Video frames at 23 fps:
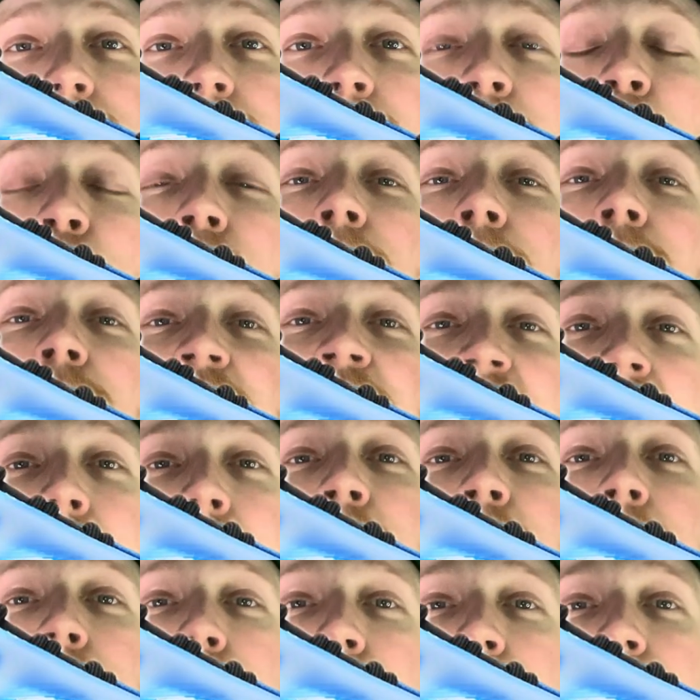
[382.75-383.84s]
more
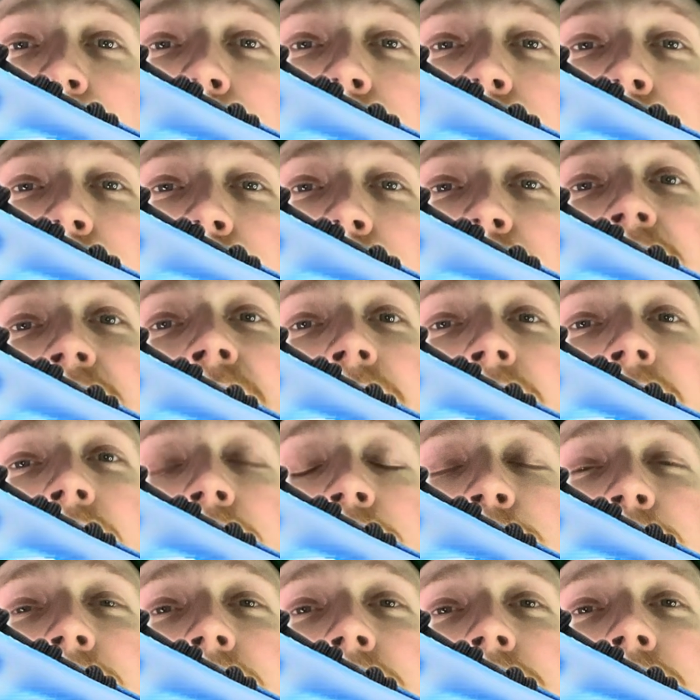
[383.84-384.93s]
vibrant blue. That
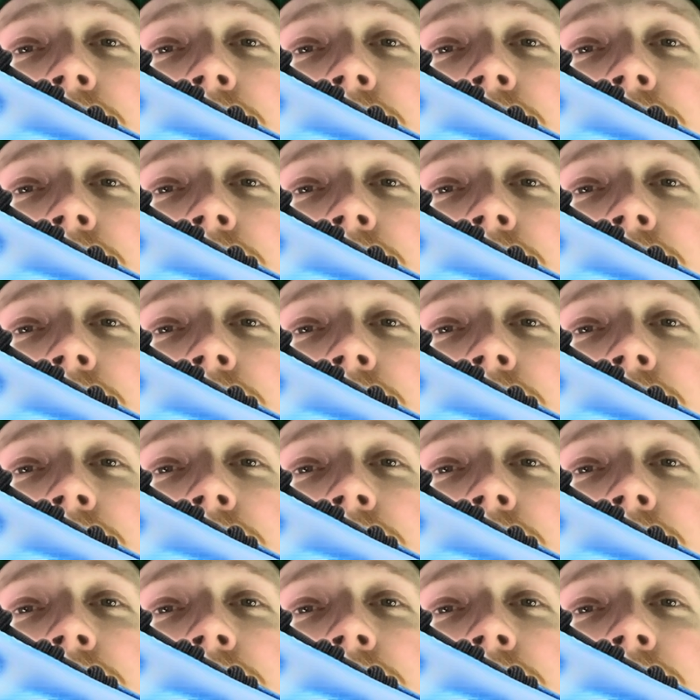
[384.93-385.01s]
colorway